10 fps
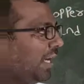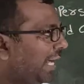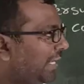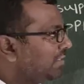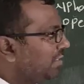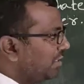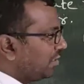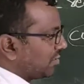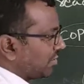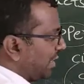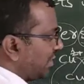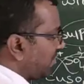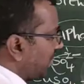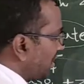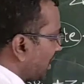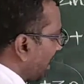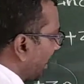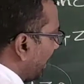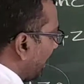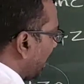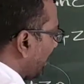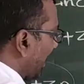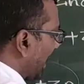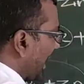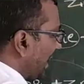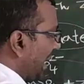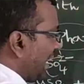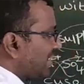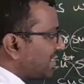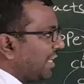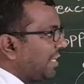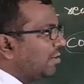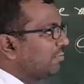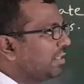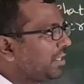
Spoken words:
And the things which are written on the right hand side of the